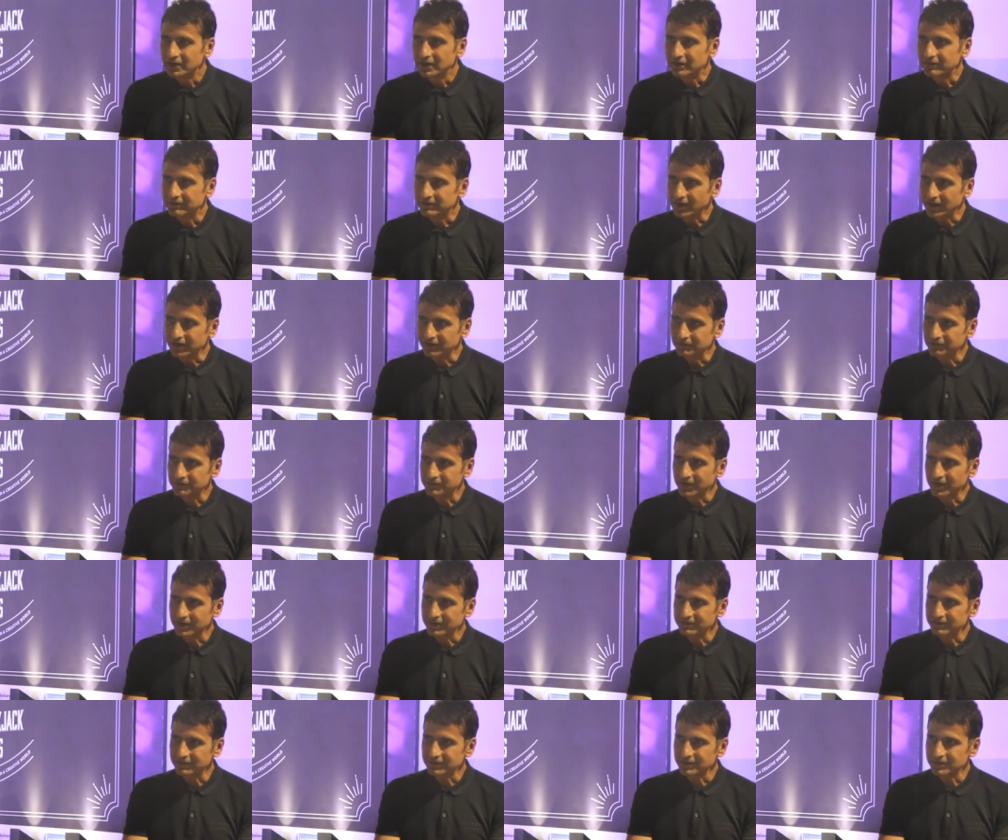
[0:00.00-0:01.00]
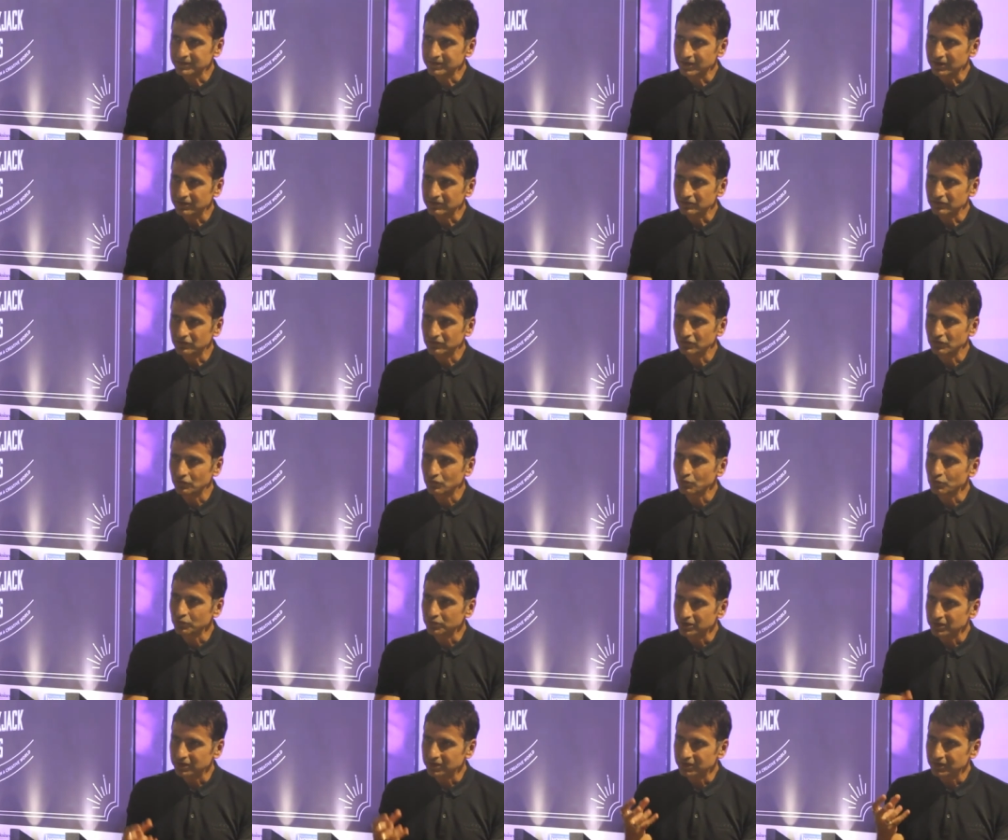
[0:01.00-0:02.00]
is advertising that's
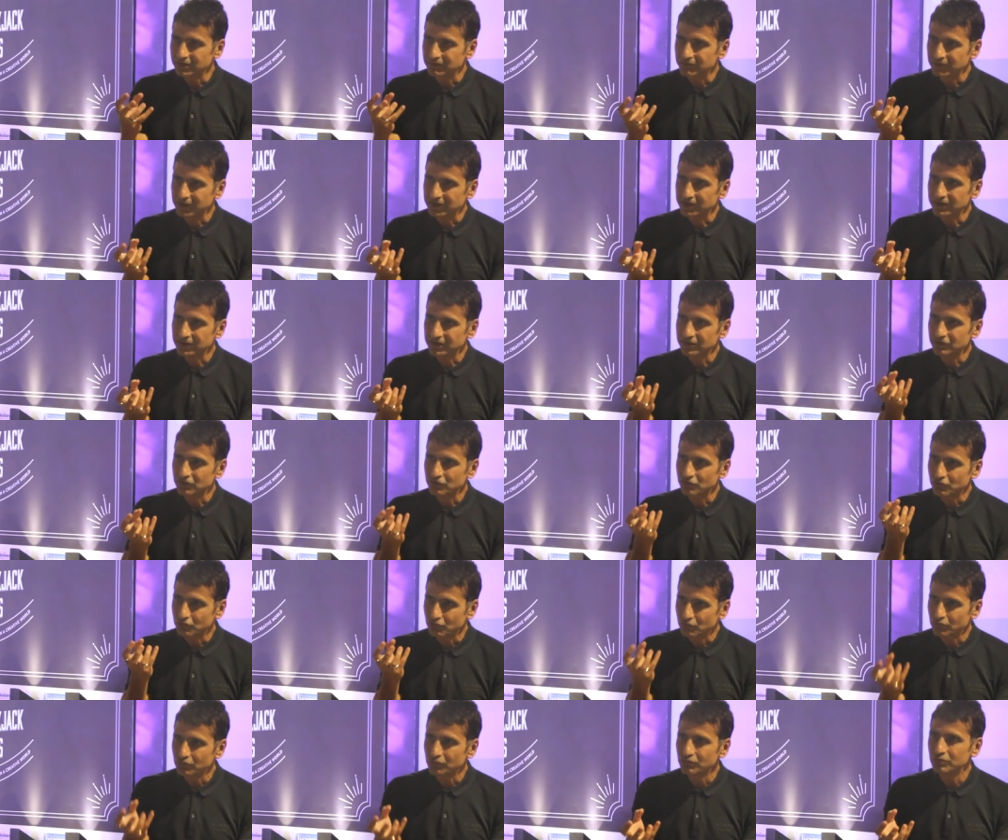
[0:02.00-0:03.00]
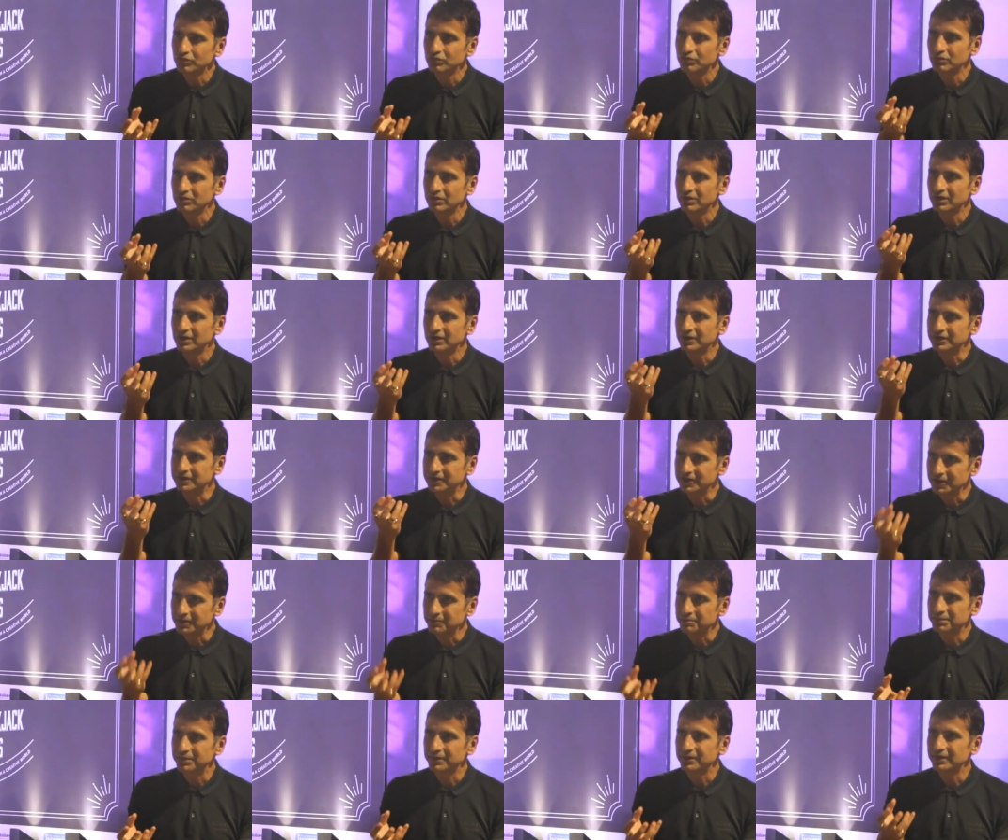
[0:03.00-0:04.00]
rooted in very true,
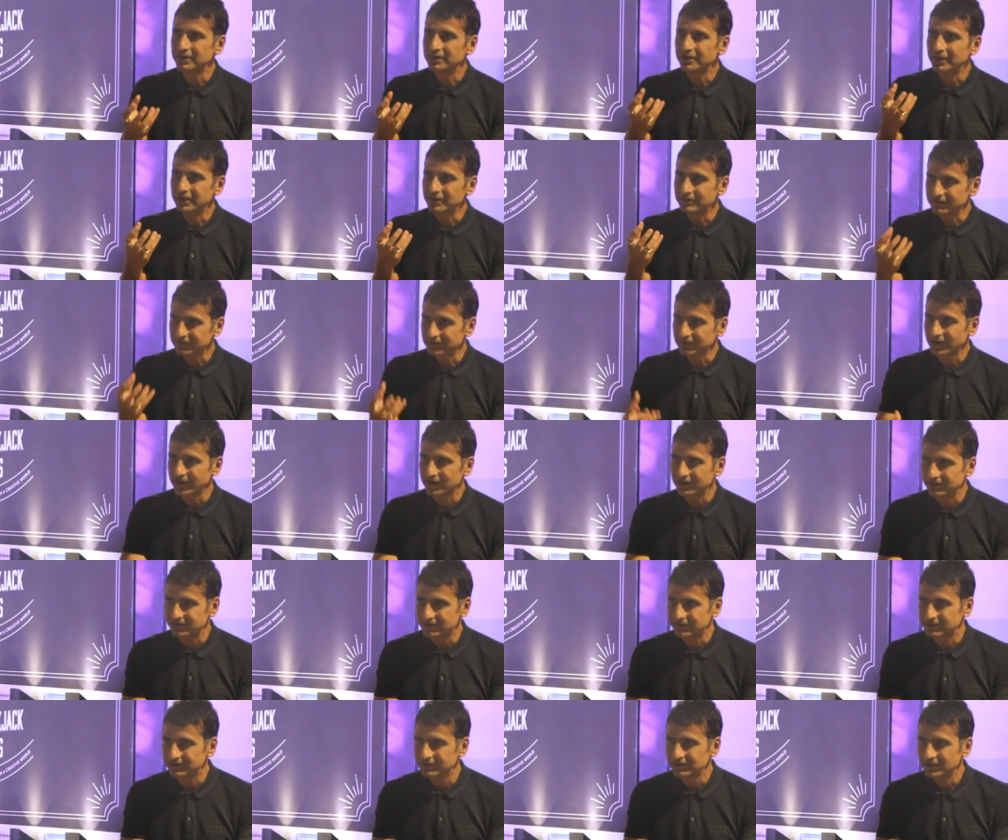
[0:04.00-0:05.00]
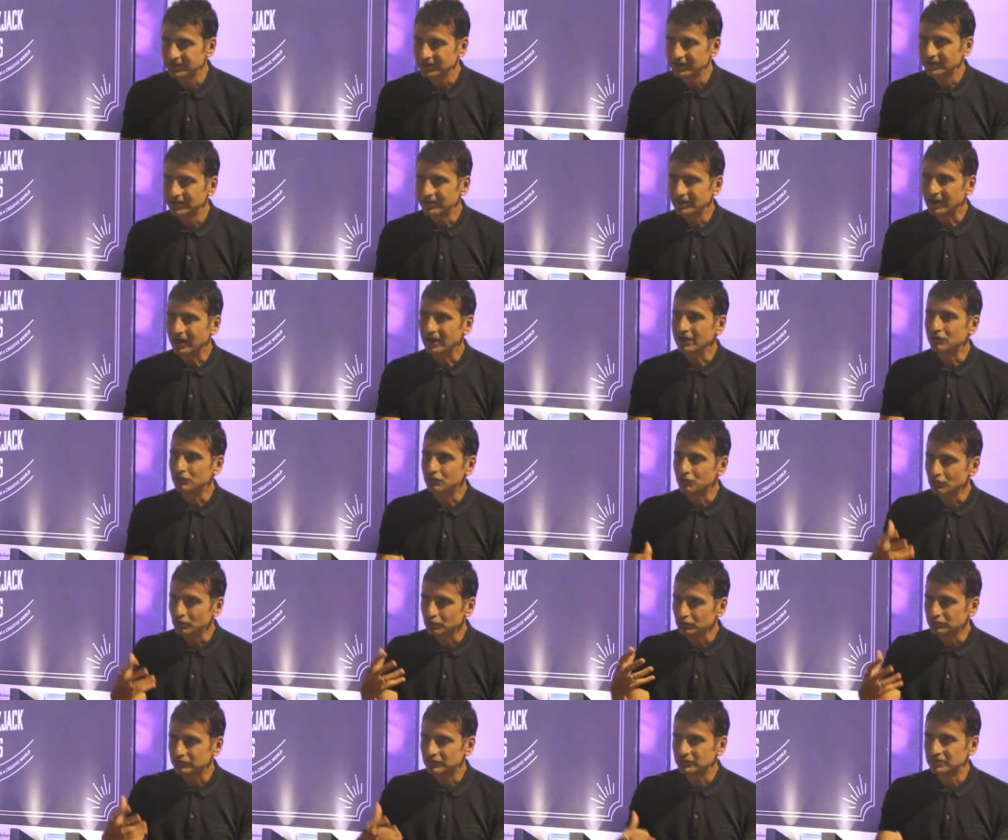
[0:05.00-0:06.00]
deep insights and
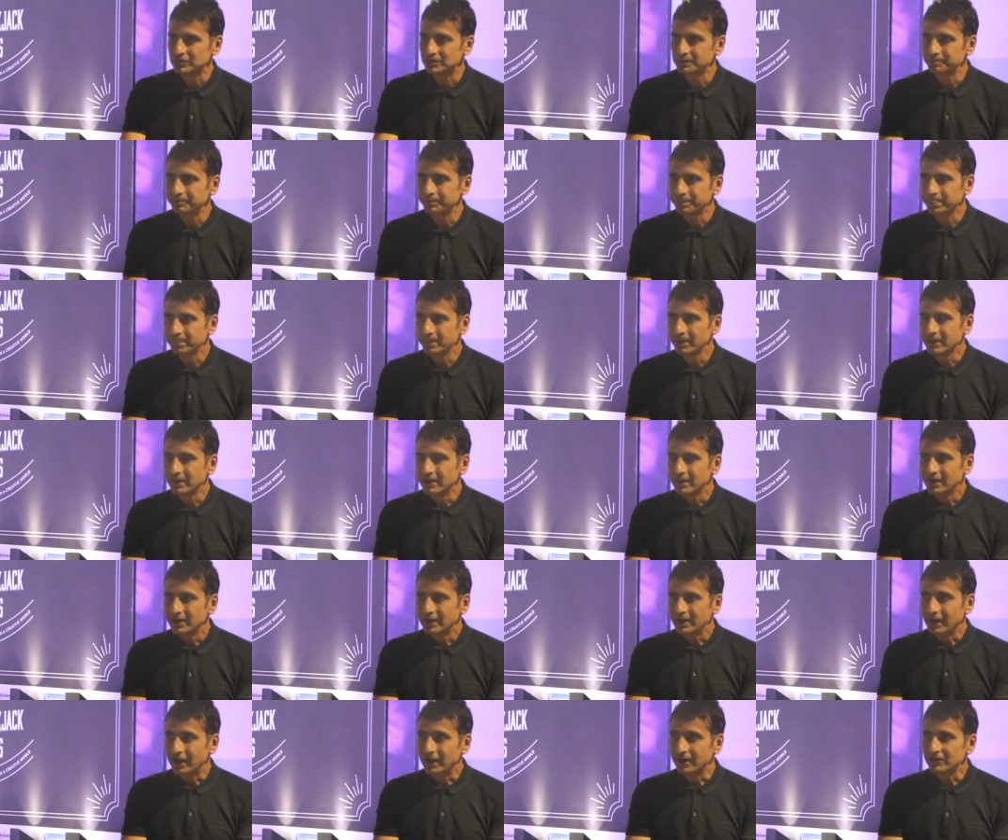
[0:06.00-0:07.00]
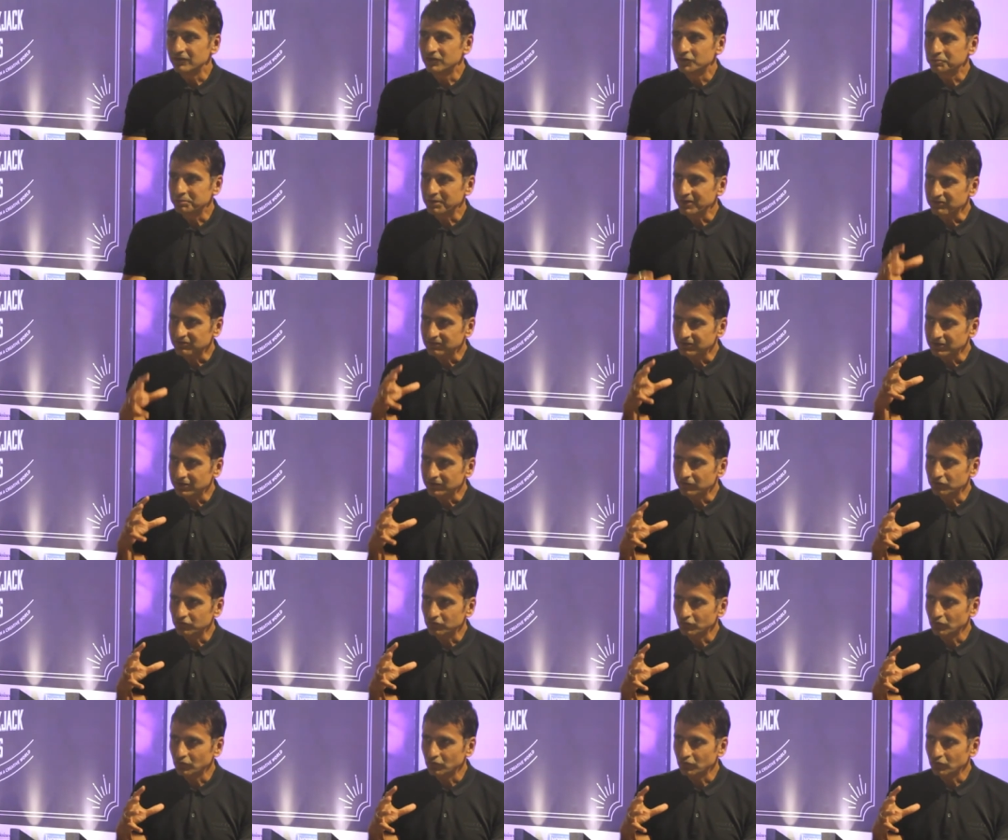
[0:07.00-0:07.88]
truths and especially